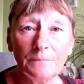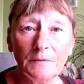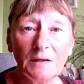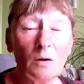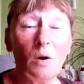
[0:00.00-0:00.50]

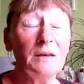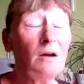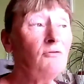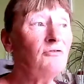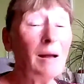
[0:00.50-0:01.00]
You know, I
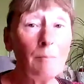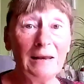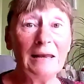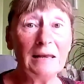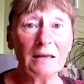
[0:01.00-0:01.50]
know
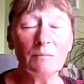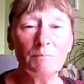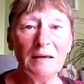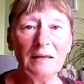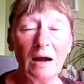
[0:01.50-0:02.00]
family can
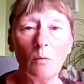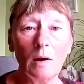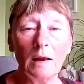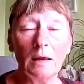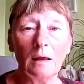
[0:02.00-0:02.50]
be that
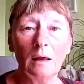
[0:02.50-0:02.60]
way.